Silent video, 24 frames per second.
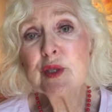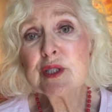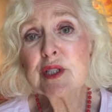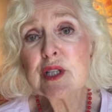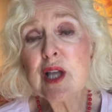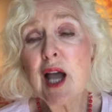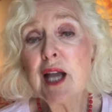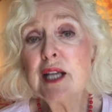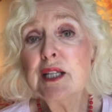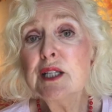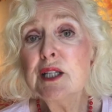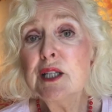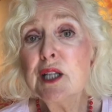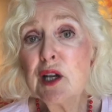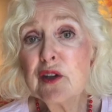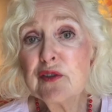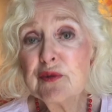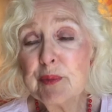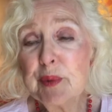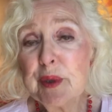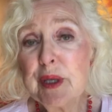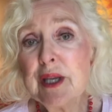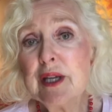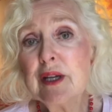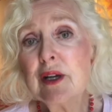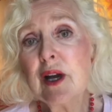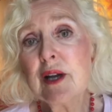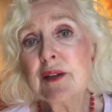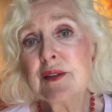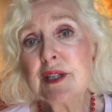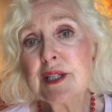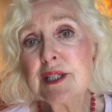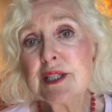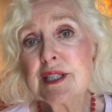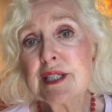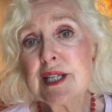I love being on the
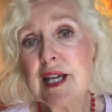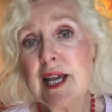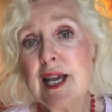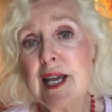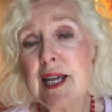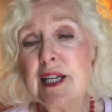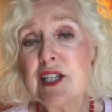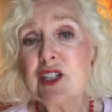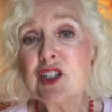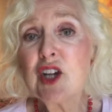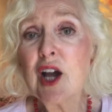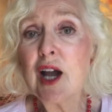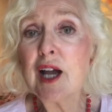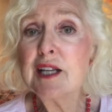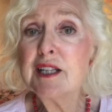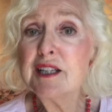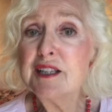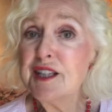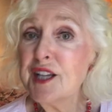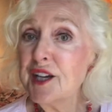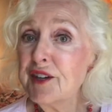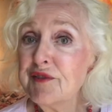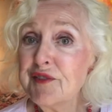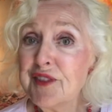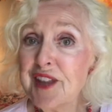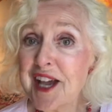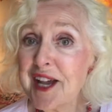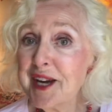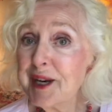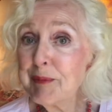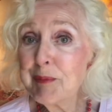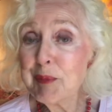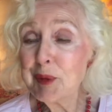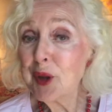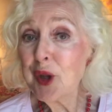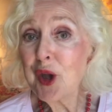stage. I love that
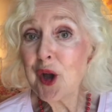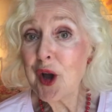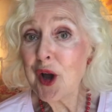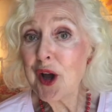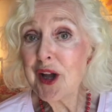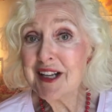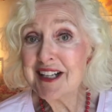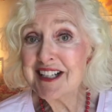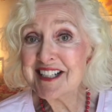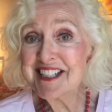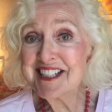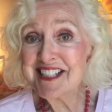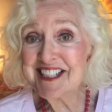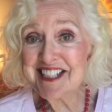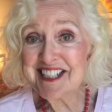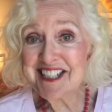applause.